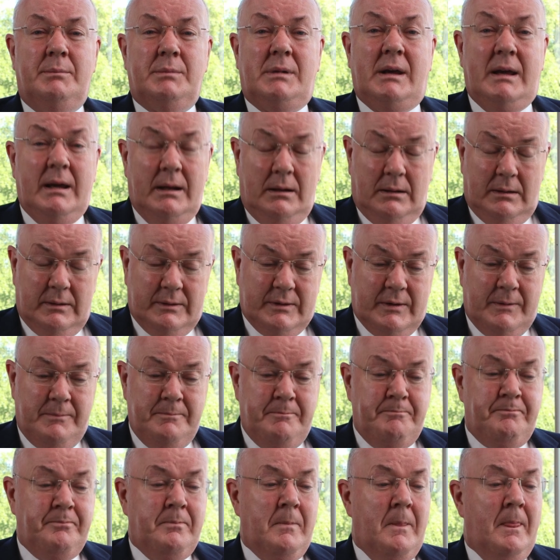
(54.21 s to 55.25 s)
killed.
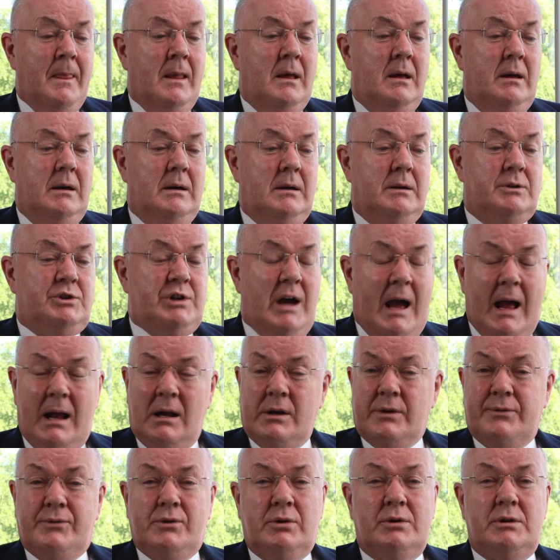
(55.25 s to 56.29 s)
A child,
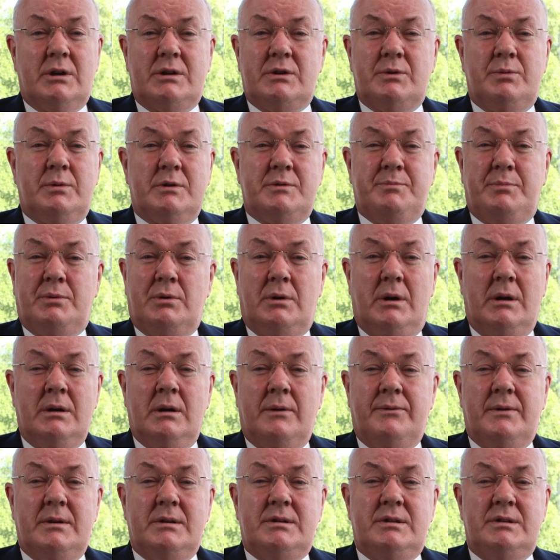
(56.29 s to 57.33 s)
of course, was born
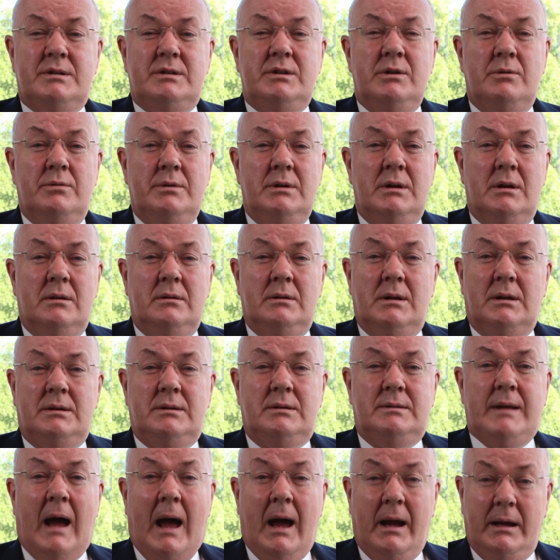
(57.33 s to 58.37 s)
of this union
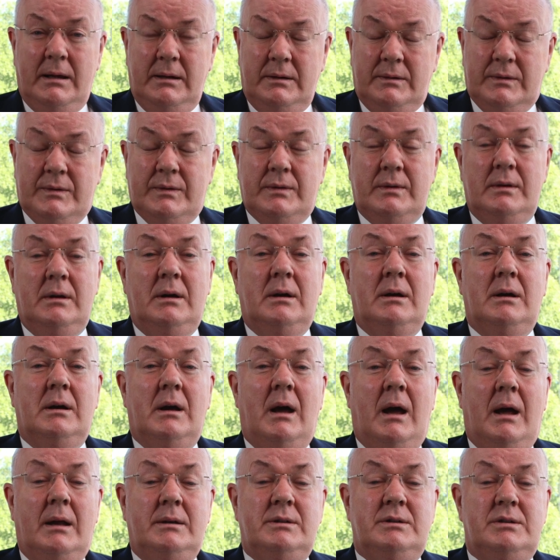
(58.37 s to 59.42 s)
that died
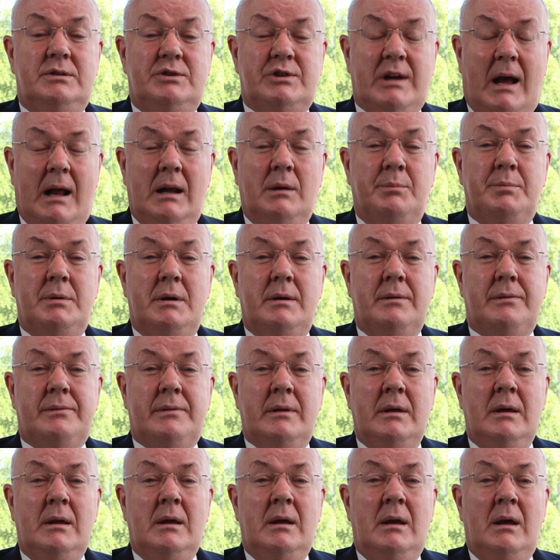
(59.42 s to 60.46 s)
at childbirth.
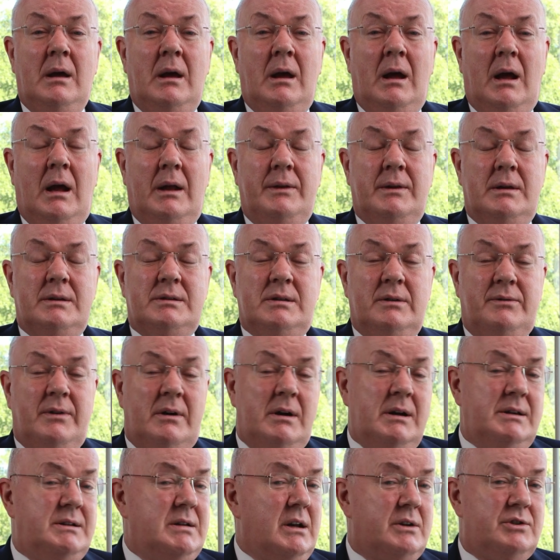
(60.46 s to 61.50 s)
And there's a
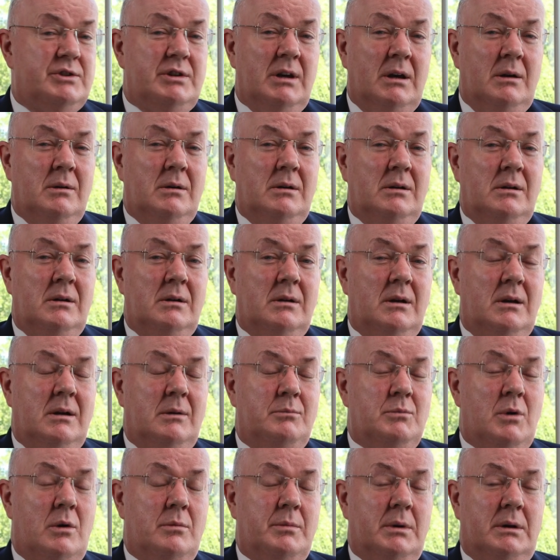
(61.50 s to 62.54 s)
very touching
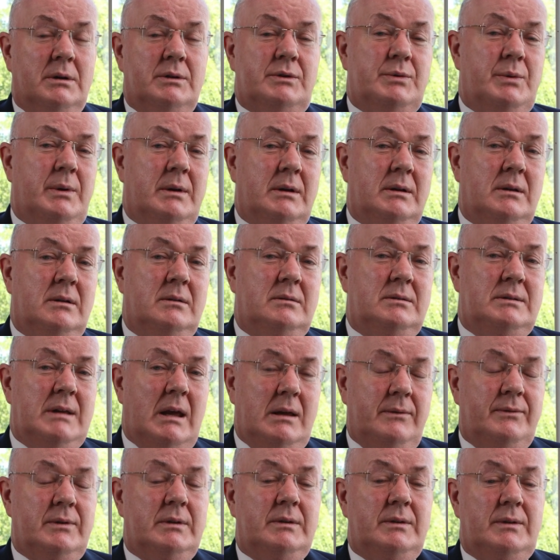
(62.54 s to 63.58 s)
moment when
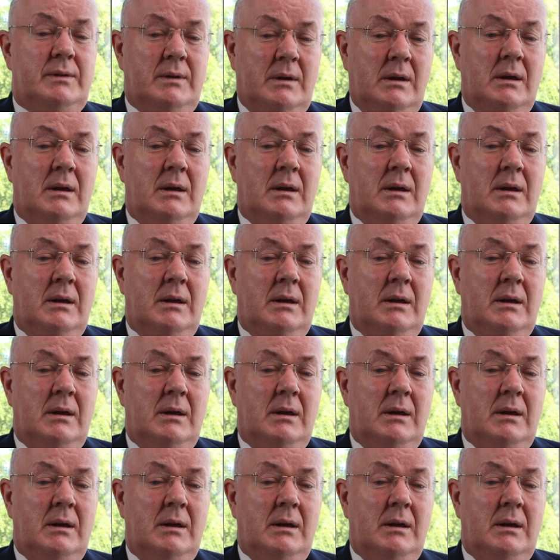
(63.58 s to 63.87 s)
David